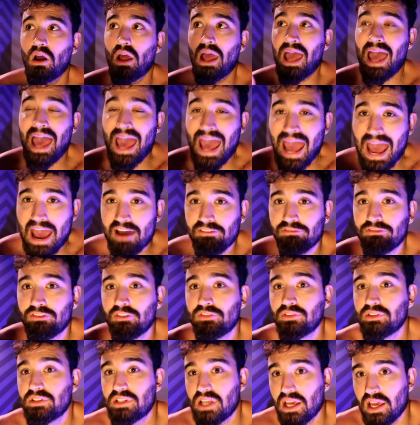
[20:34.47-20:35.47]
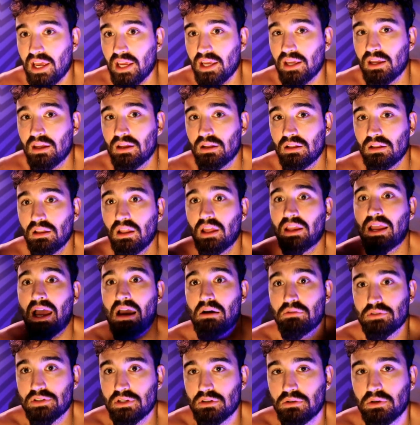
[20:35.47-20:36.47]
half of a day like
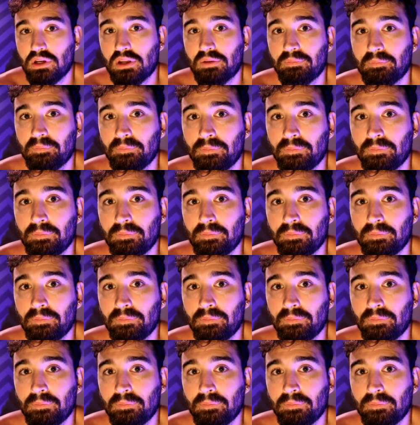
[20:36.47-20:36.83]
I was doing.